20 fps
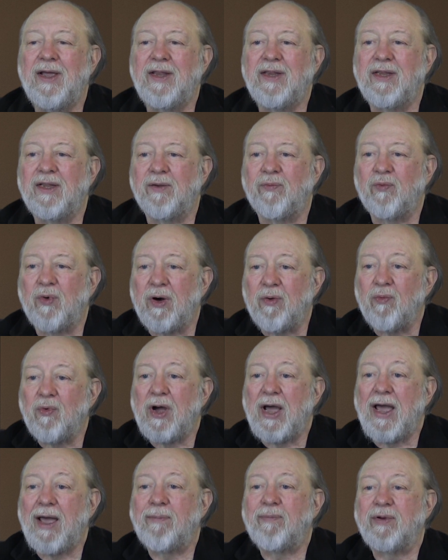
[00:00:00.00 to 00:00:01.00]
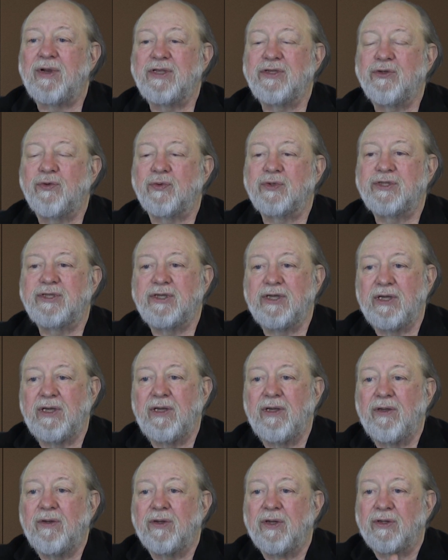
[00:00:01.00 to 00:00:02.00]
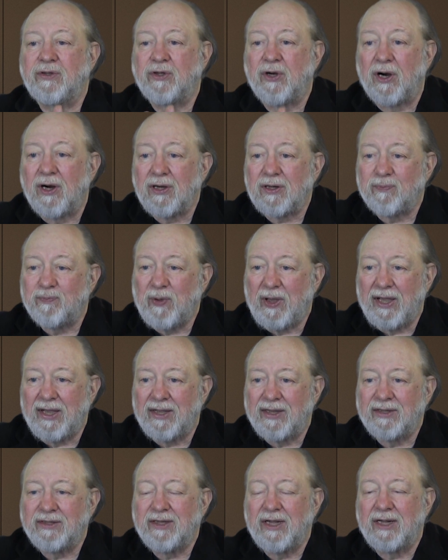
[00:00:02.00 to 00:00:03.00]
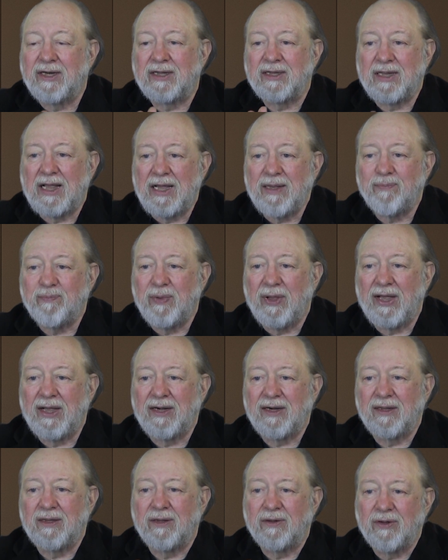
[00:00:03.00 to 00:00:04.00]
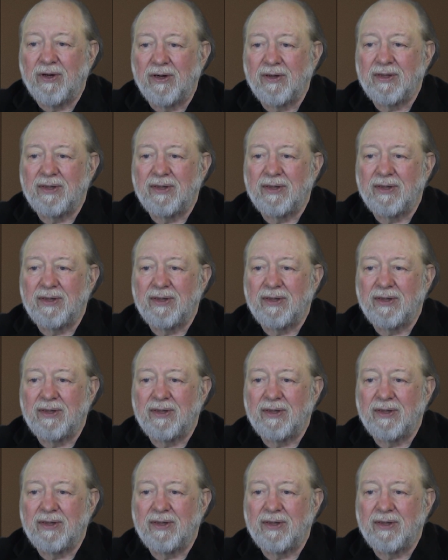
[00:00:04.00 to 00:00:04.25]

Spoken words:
then what will happen is you'll see a dark band and a light band, and a dark